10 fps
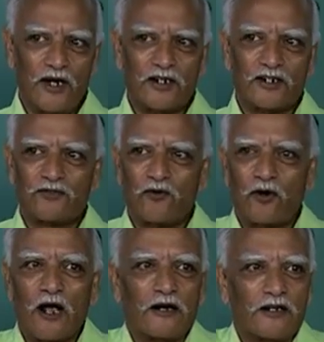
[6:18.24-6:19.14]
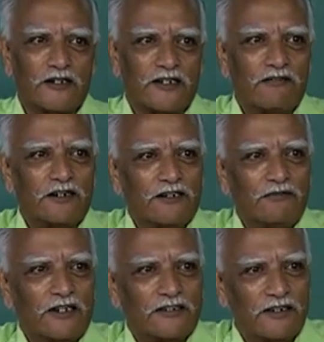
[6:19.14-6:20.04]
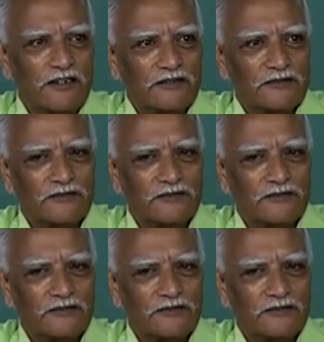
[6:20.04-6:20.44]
it is four hundred seventy B C,